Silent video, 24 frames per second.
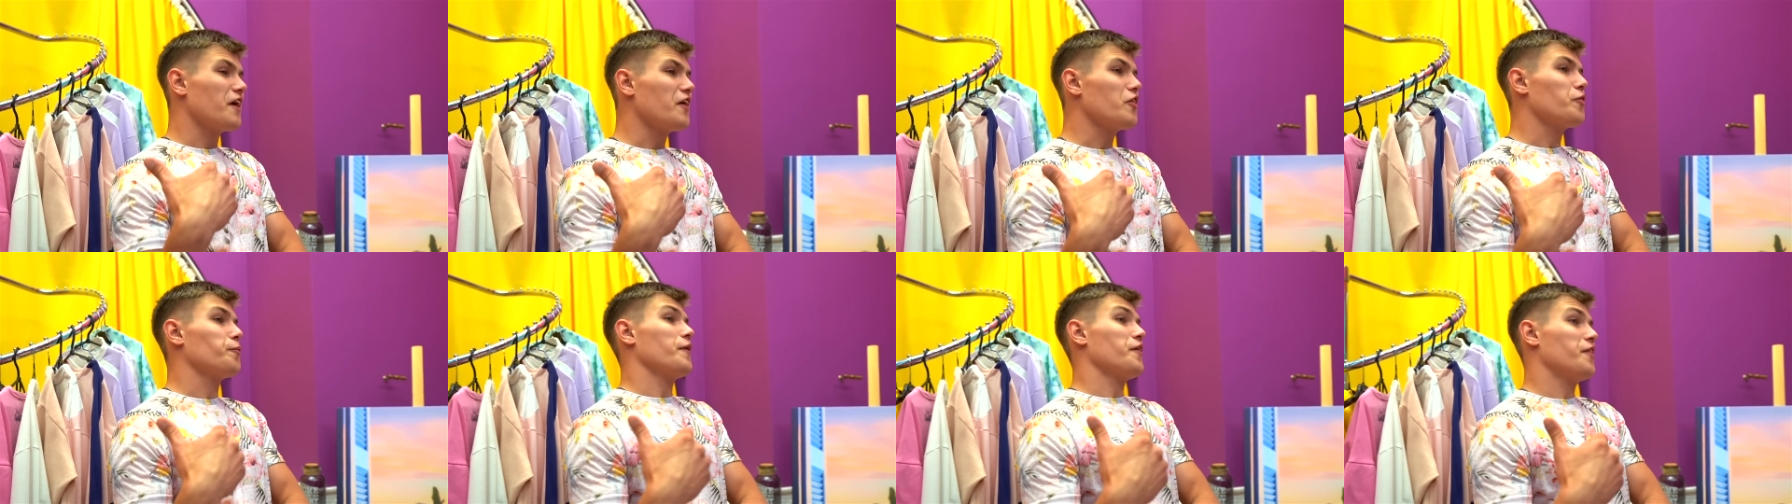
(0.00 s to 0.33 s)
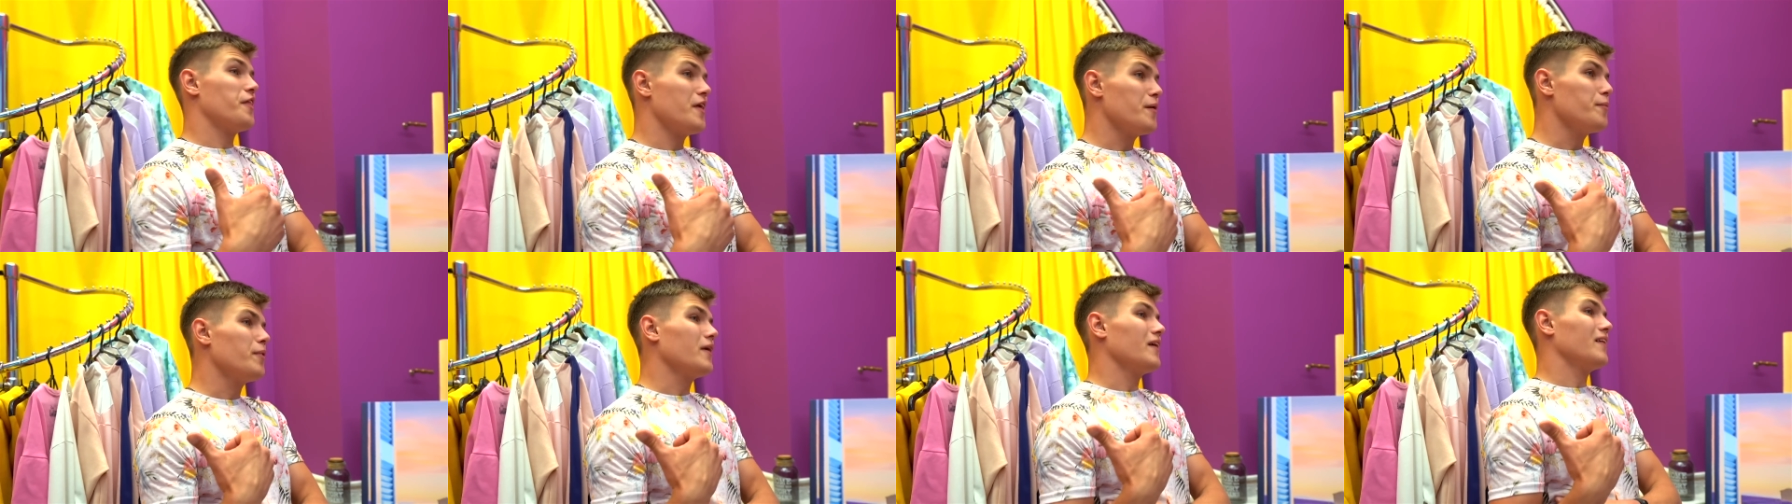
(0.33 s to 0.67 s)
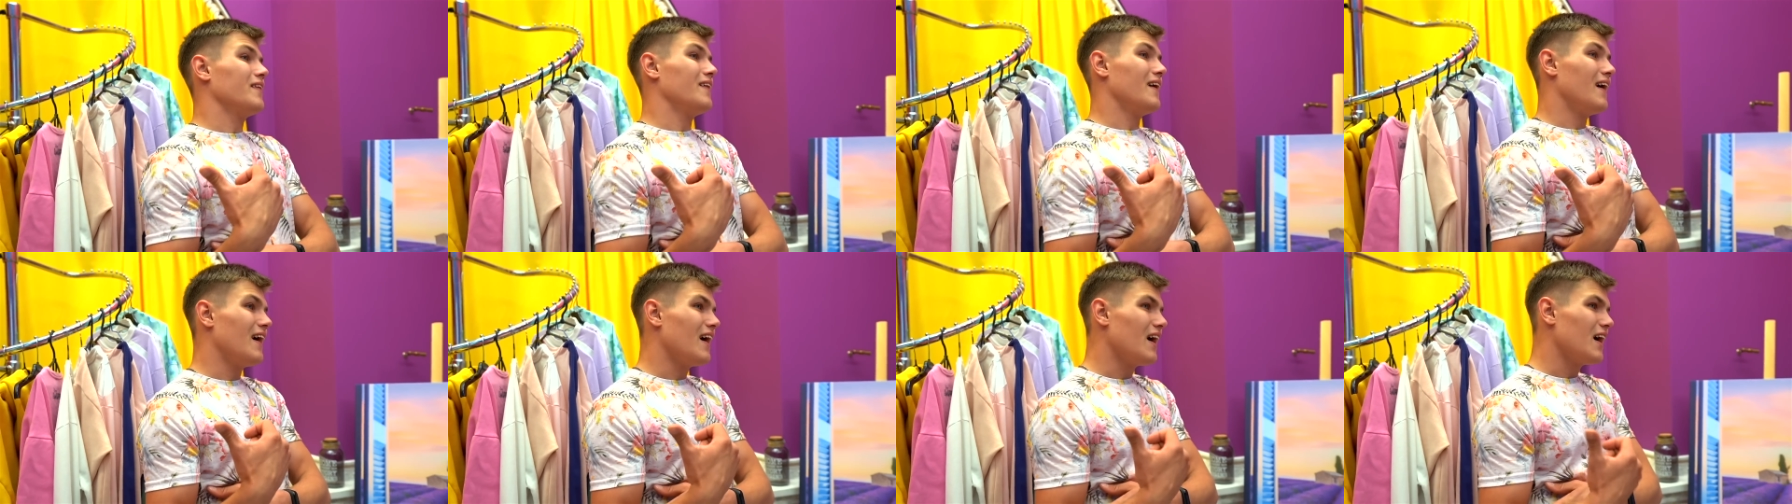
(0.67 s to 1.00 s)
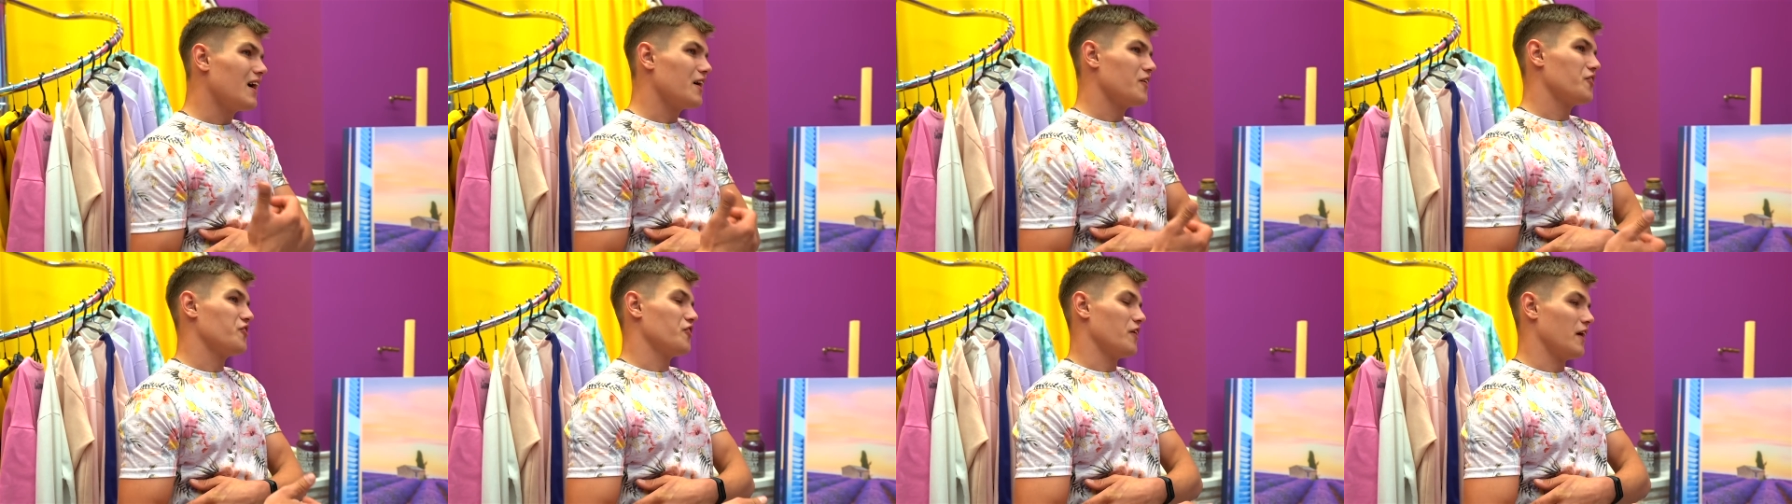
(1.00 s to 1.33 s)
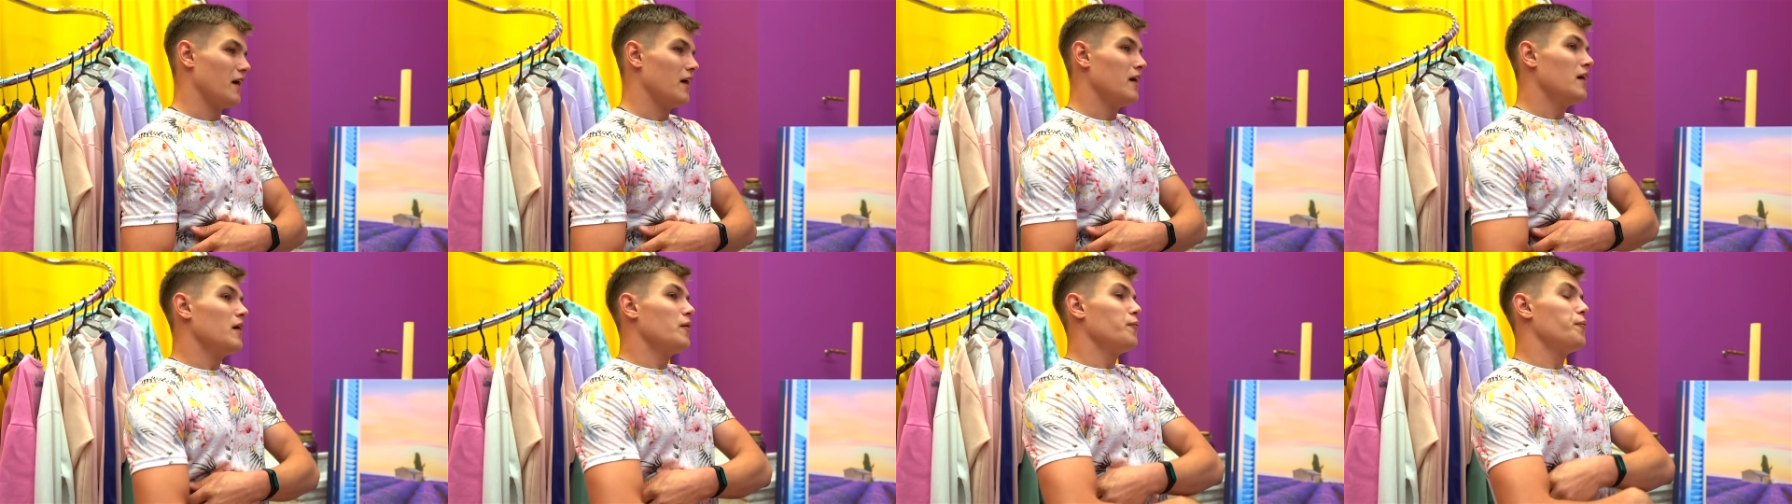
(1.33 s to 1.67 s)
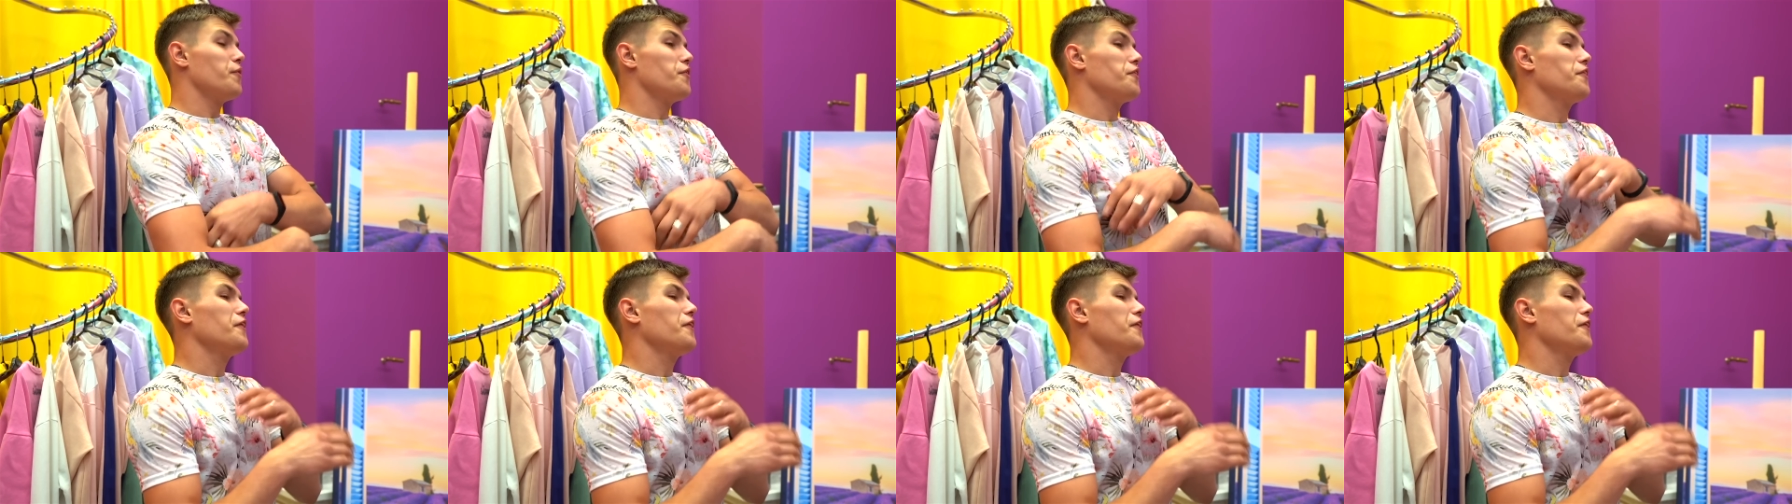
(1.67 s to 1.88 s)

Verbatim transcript: I have to thank Dasha.